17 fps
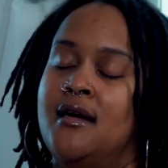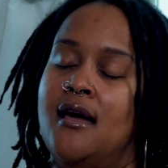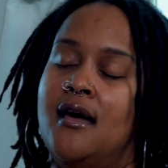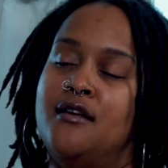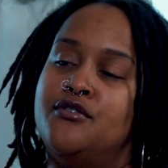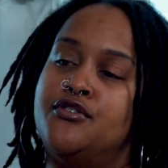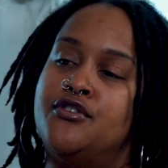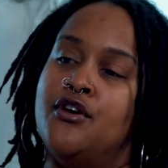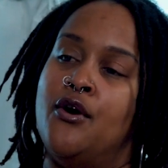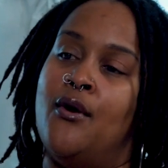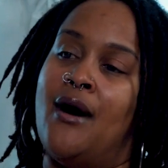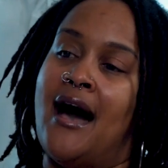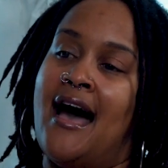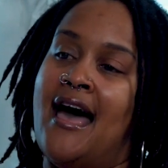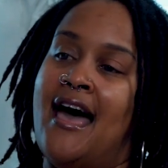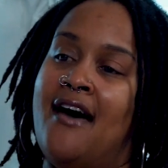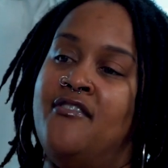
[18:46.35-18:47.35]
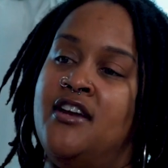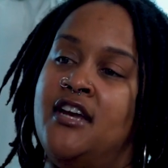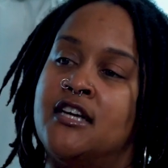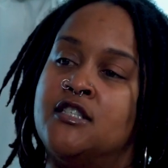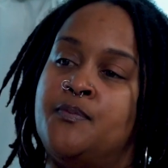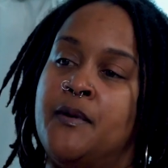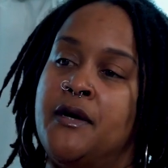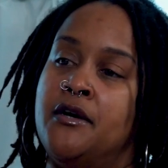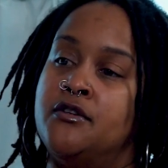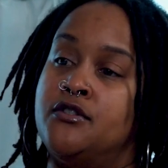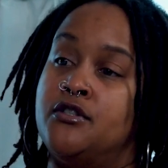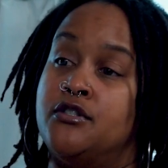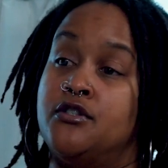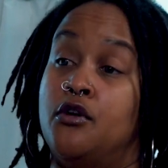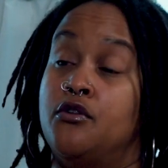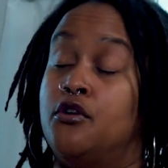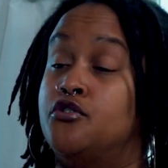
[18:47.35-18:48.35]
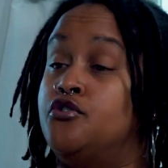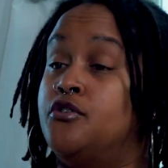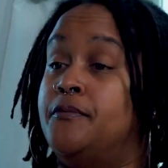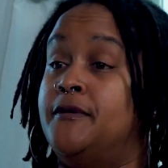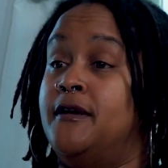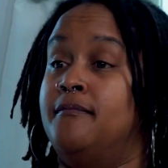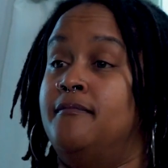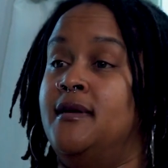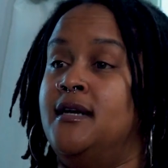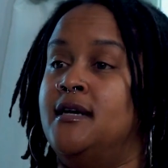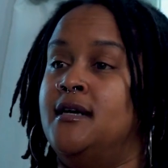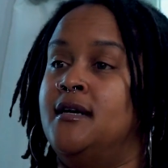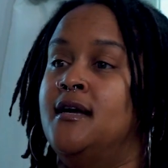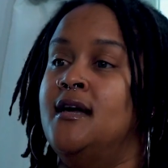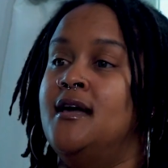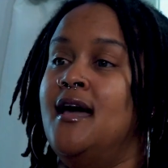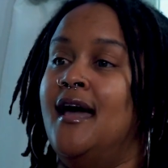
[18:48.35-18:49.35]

And so I haven't experienced a solo trip in a minute.